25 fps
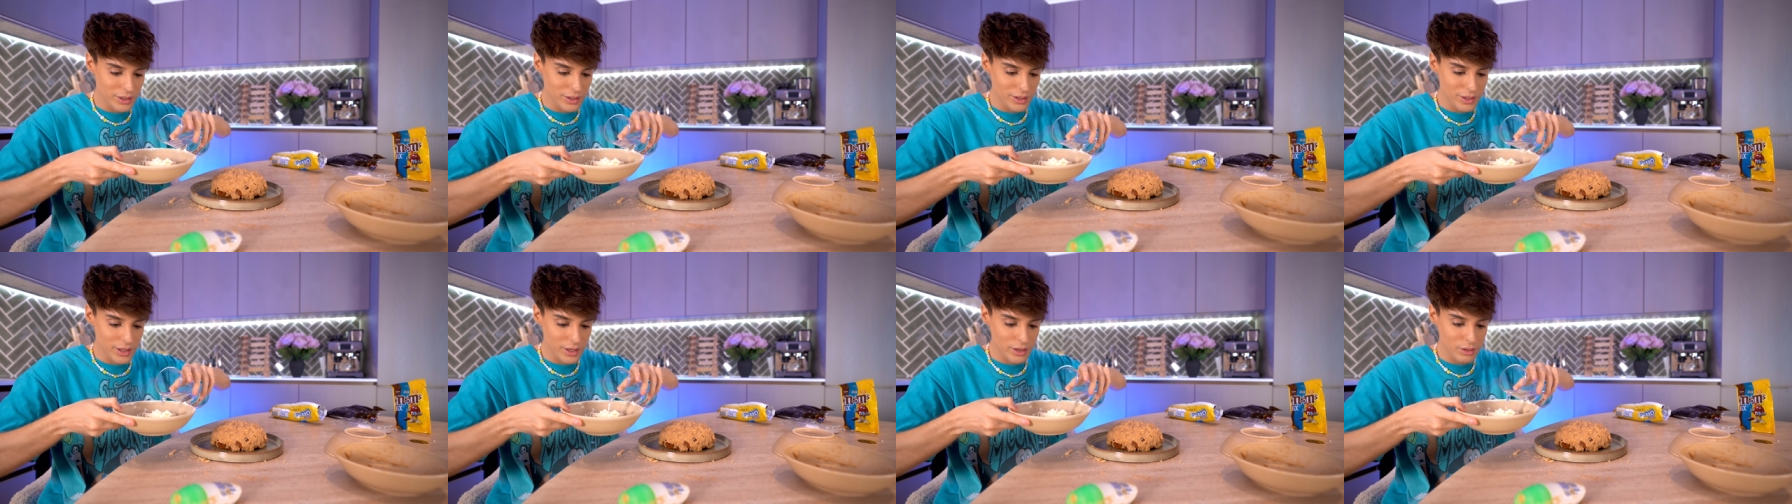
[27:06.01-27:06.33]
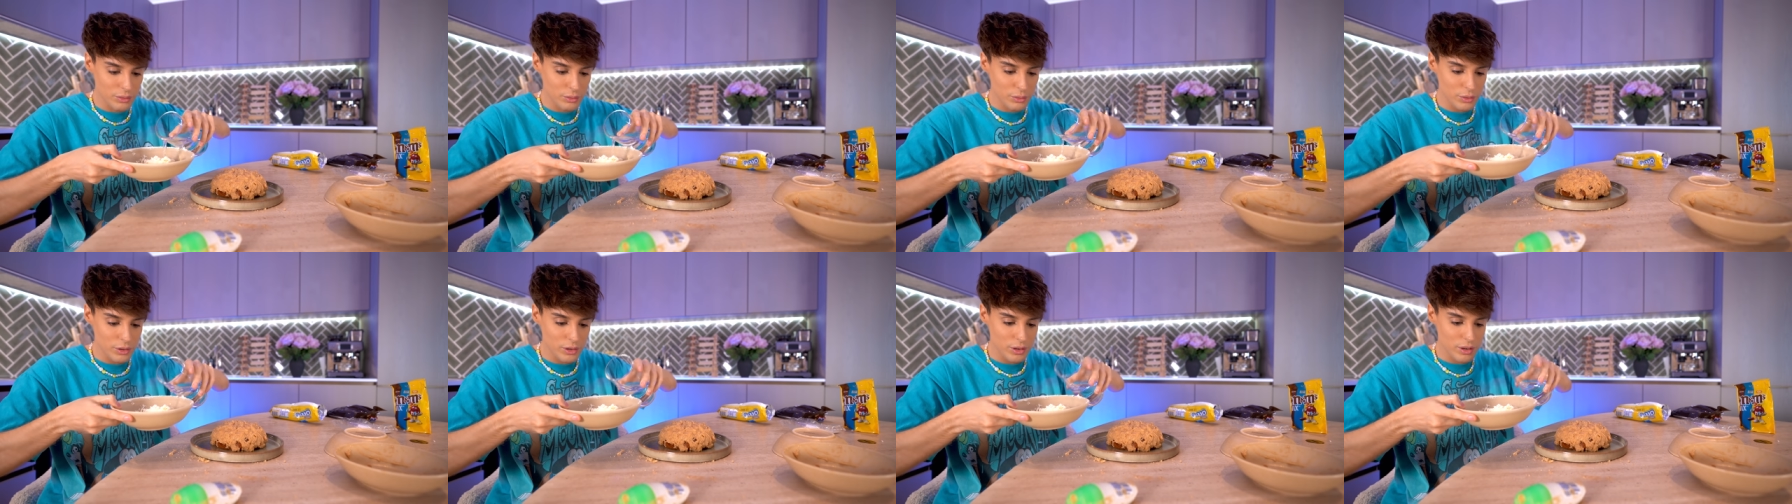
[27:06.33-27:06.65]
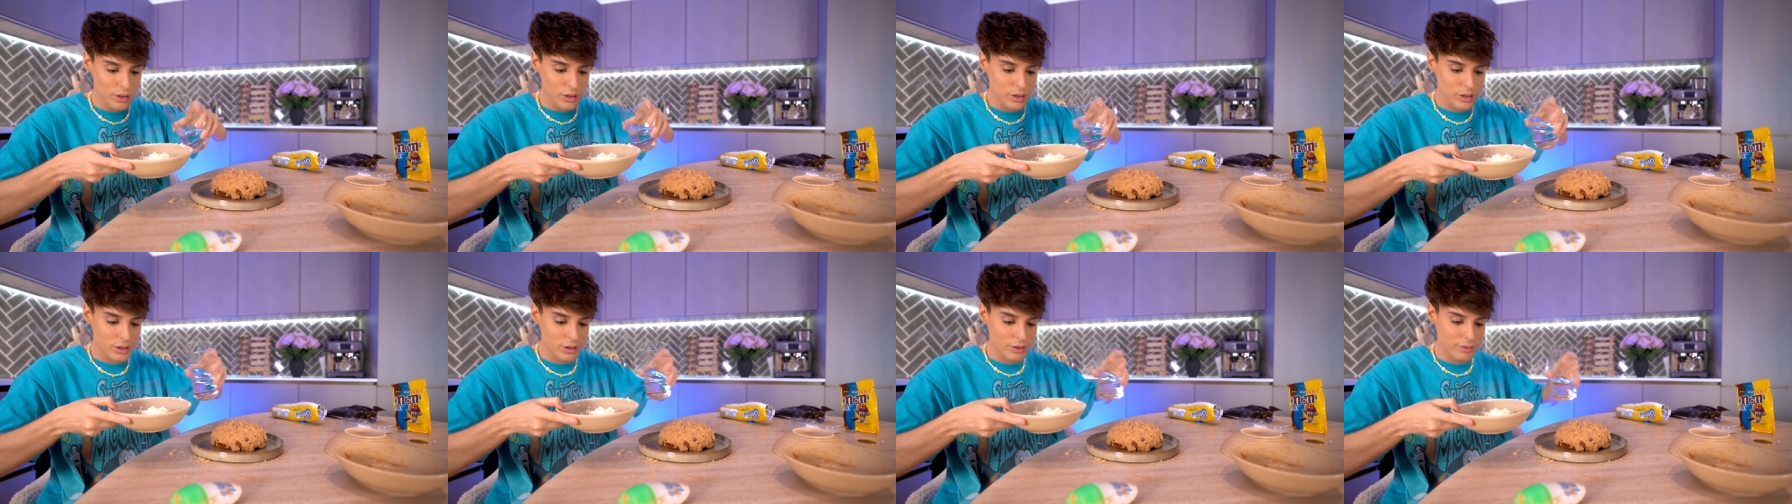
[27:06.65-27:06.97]
little
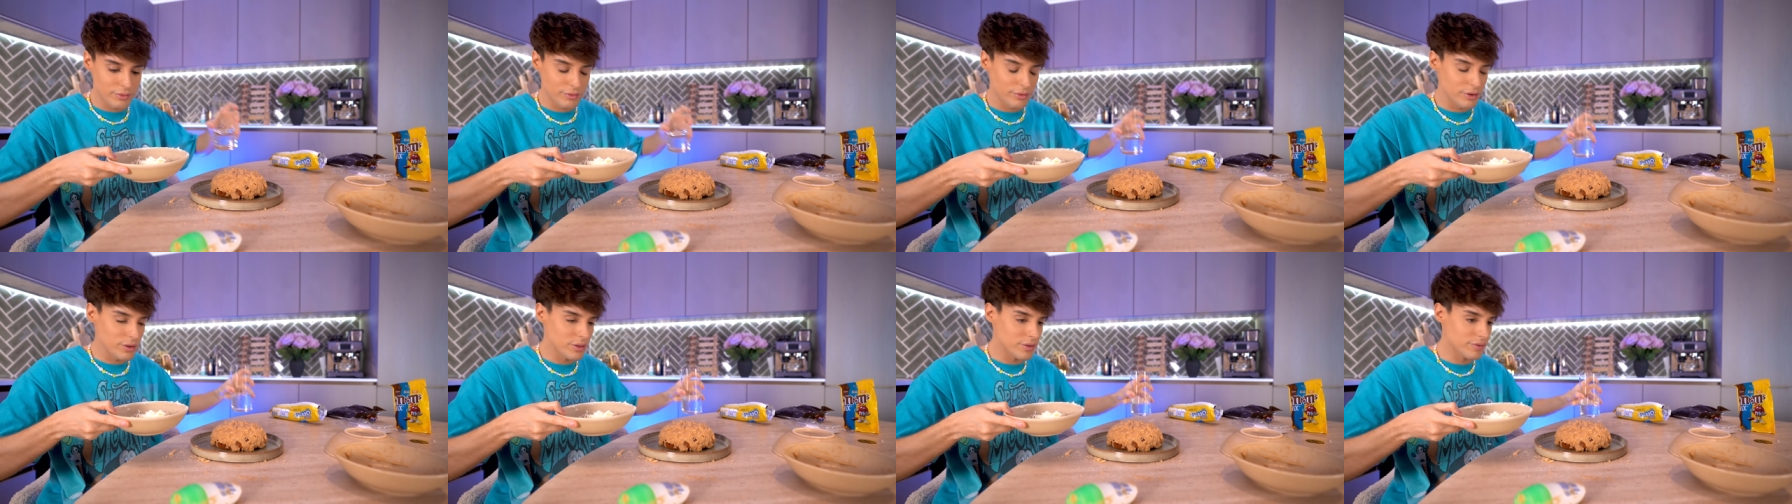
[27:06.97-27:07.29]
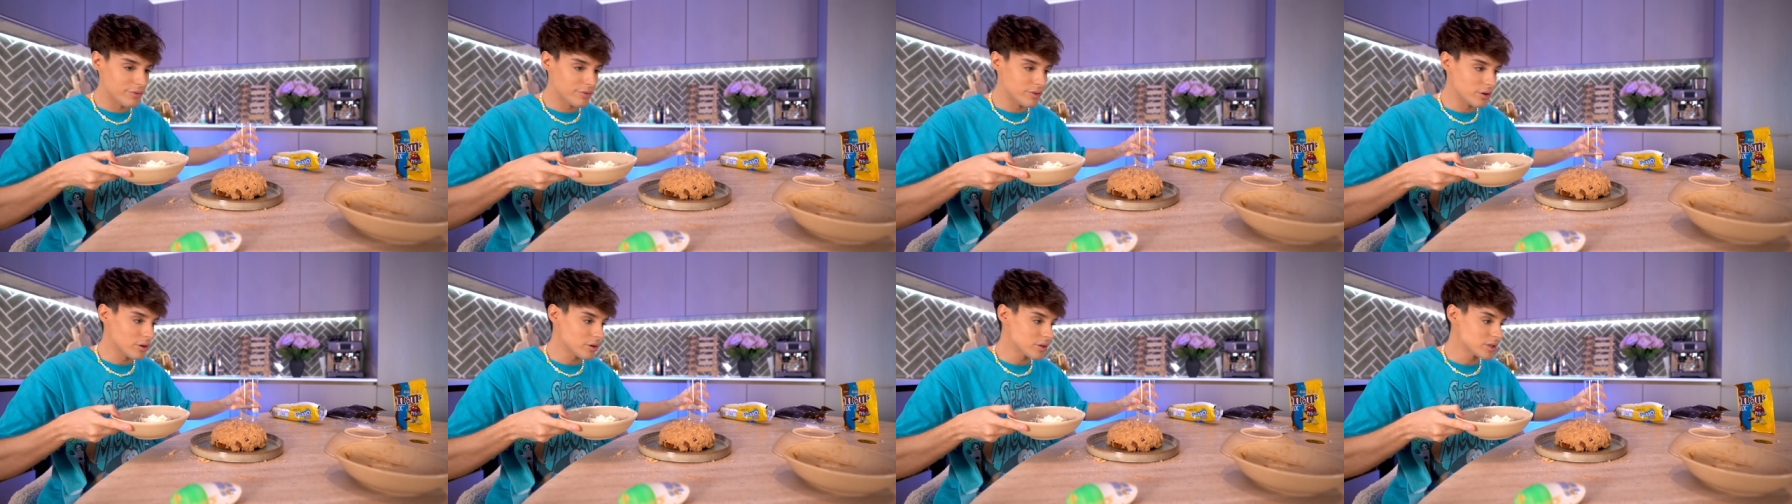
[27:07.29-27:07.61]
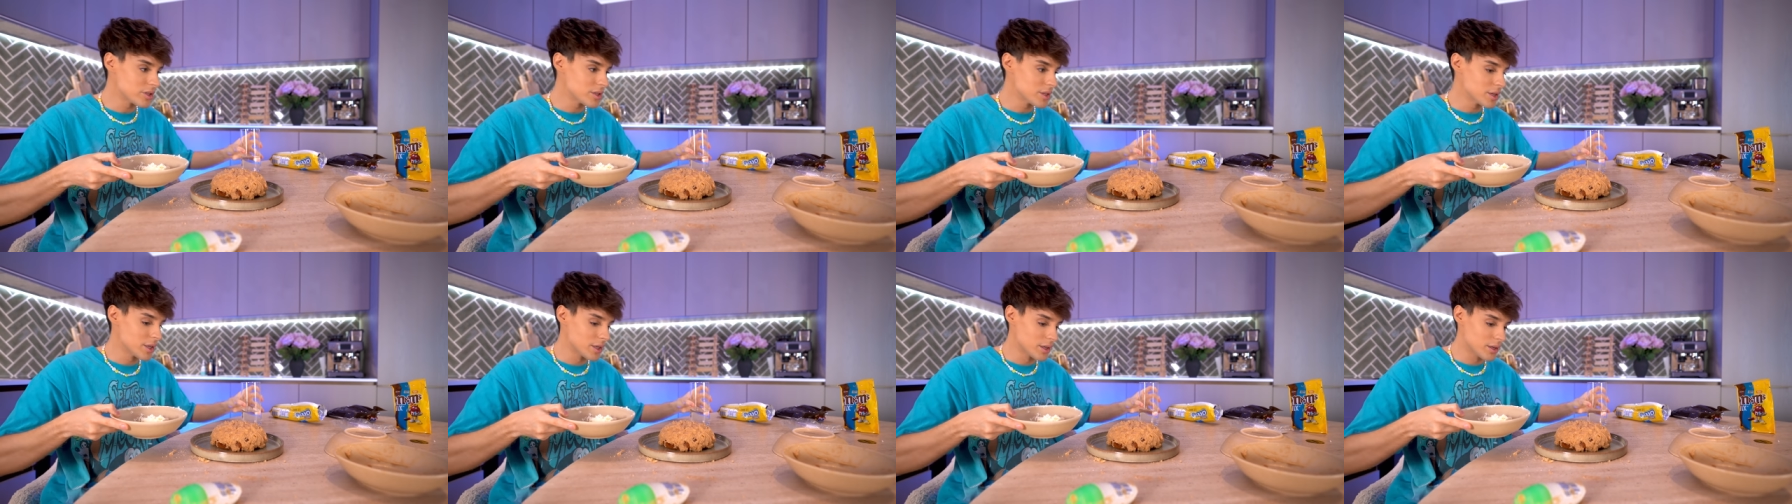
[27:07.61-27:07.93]
water for the
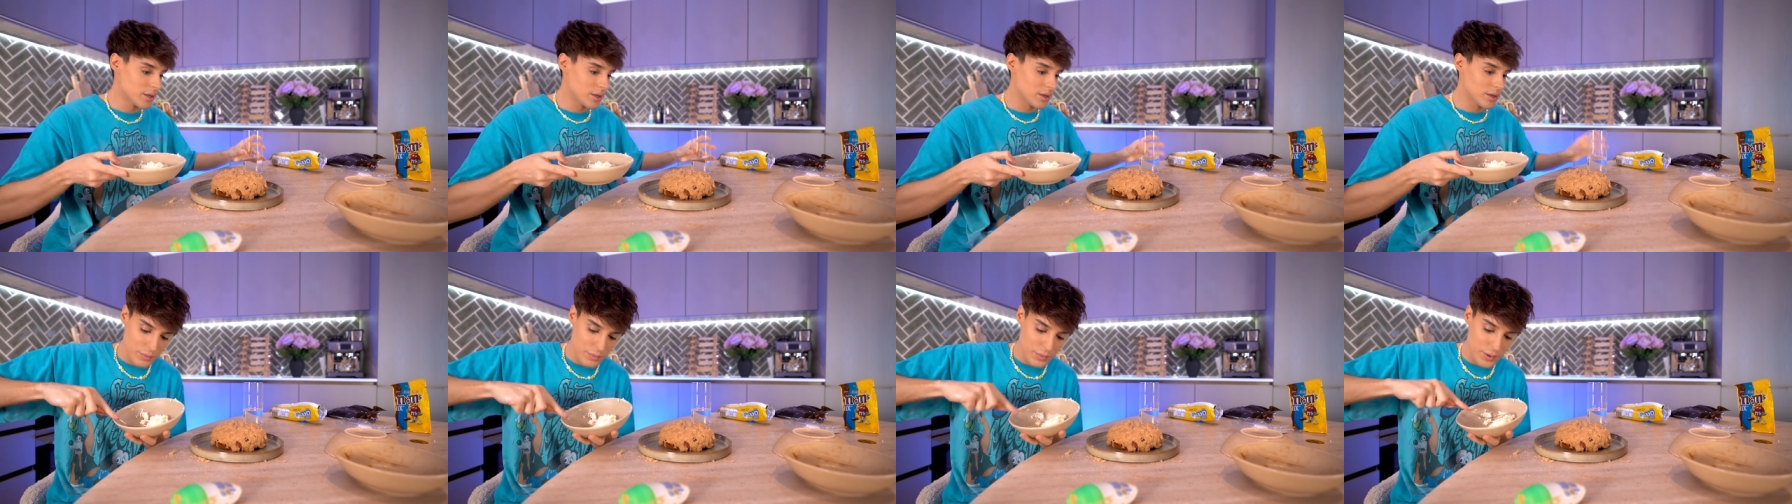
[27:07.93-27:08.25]
frosting